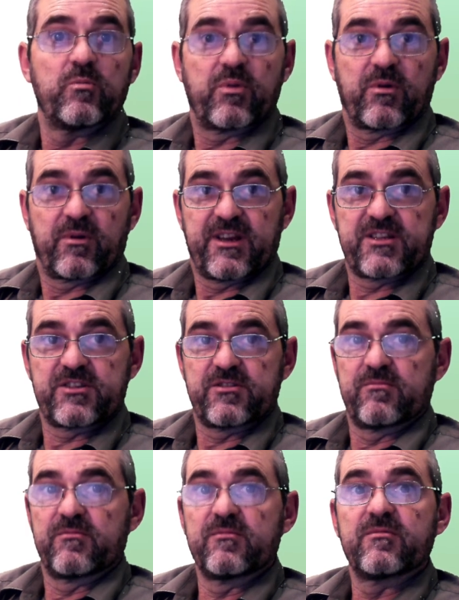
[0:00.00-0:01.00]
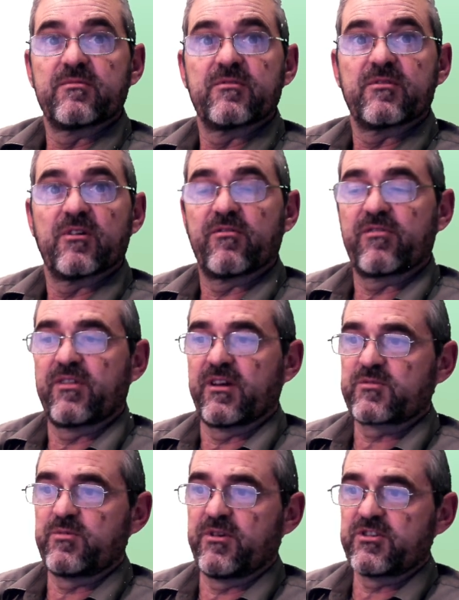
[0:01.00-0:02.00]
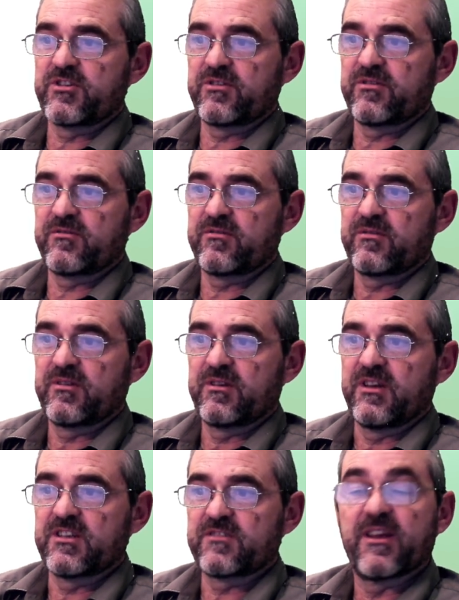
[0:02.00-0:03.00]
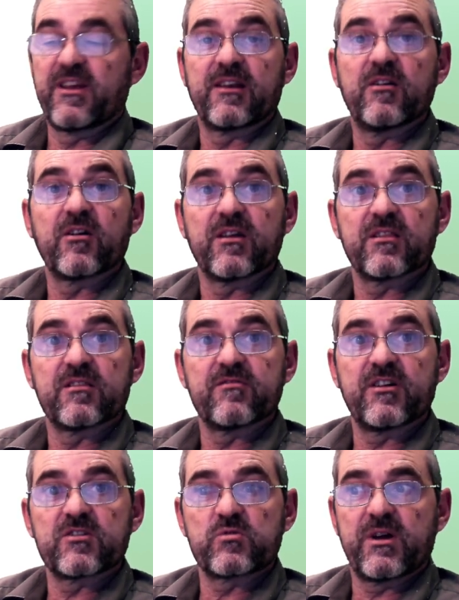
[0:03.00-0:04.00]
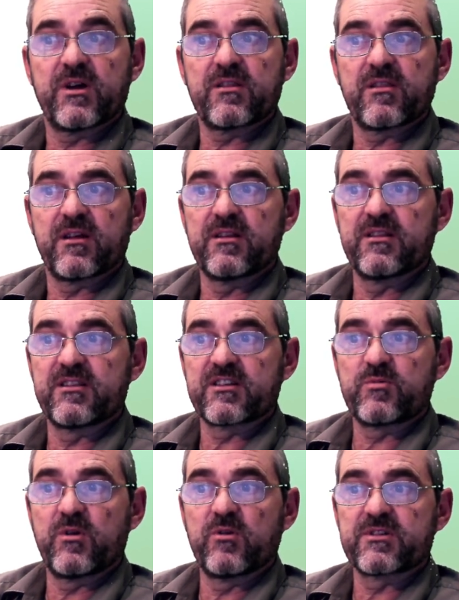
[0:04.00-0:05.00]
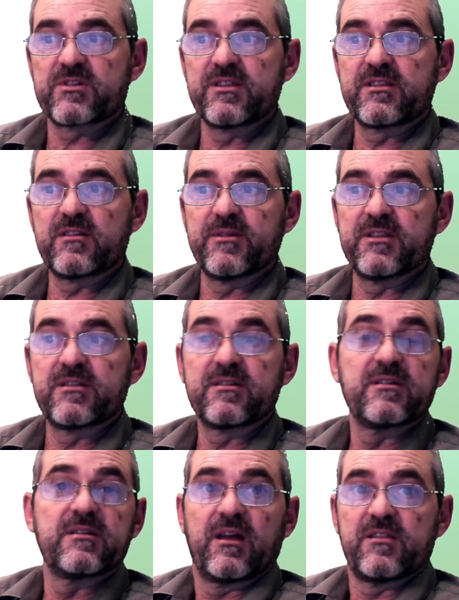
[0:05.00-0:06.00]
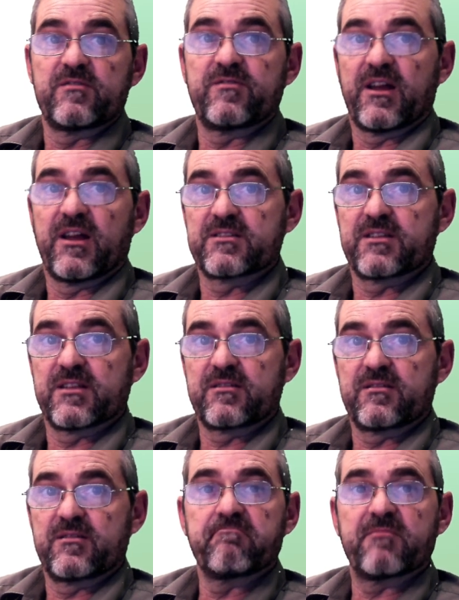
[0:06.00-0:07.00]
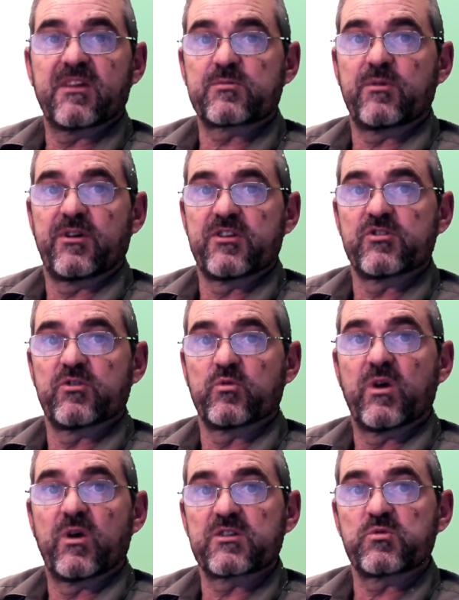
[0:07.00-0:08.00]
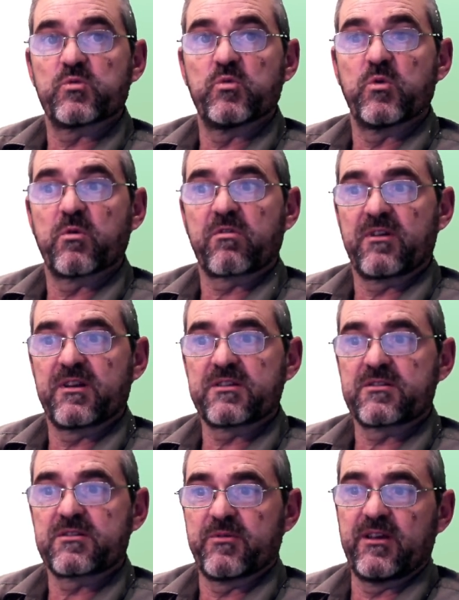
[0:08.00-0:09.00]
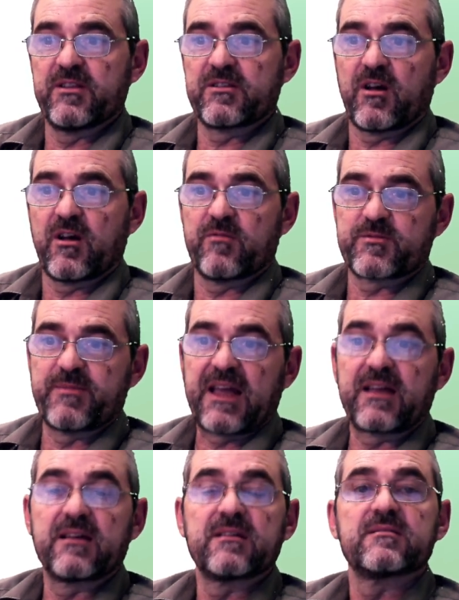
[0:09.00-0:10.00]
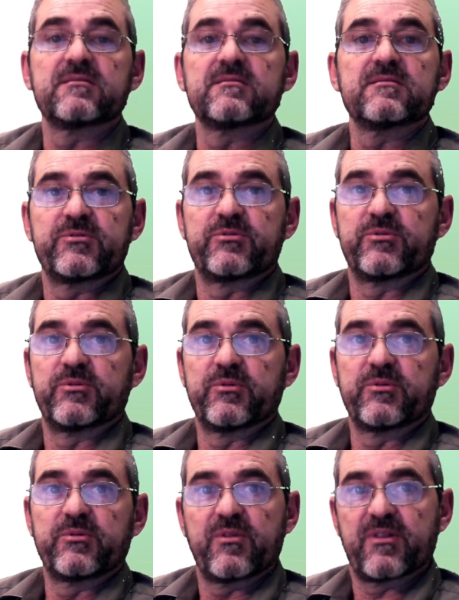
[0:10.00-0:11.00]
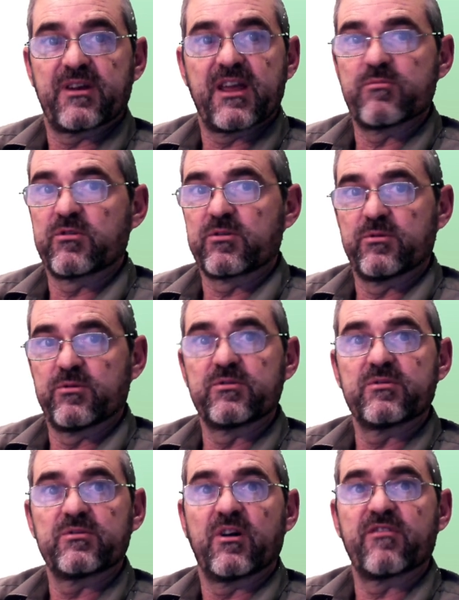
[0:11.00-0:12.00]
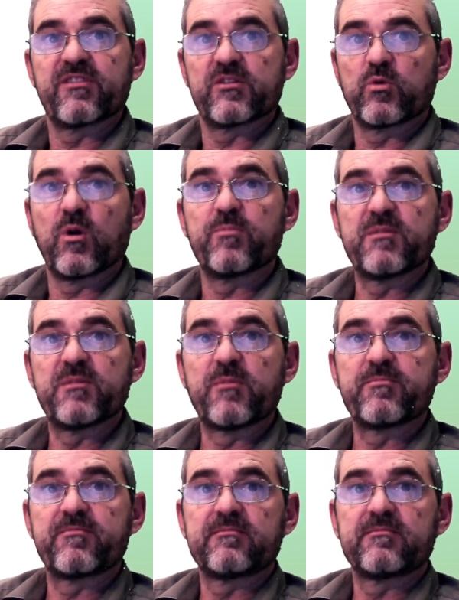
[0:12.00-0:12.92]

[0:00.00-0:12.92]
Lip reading: progression of the exploration is very lucky at the first one, then it explodes a little bit and it finds that exploration was worthless, so it comes back to the neighborhood of the true optimum.